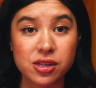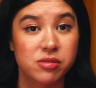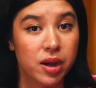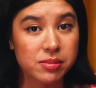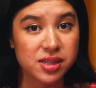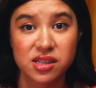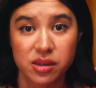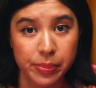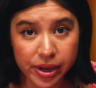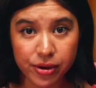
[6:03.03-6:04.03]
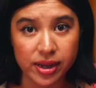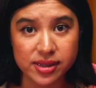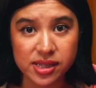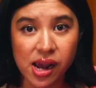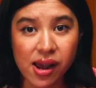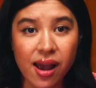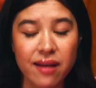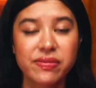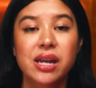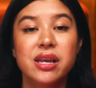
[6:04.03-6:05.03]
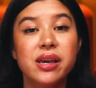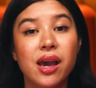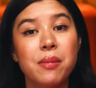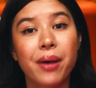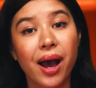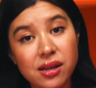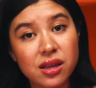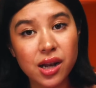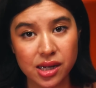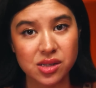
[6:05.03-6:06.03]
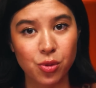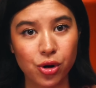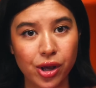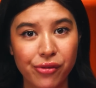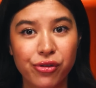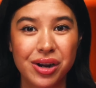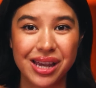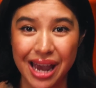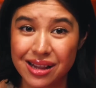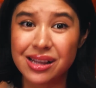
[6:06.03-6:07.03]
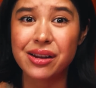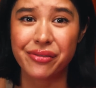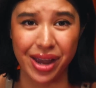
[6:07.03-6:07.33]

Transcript: his mom's disappearance and that he came back the next morning for a gallon of